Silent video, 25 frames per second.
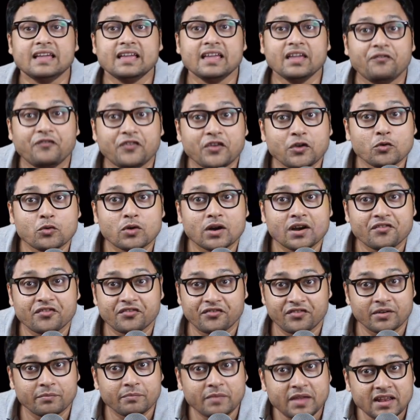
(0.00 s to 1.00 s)
If you are
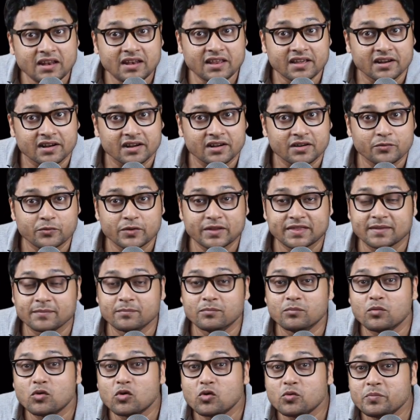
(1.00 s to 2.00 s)
familiar with
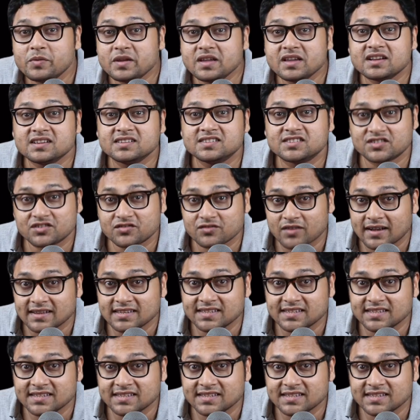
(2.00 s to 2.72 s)
Möbius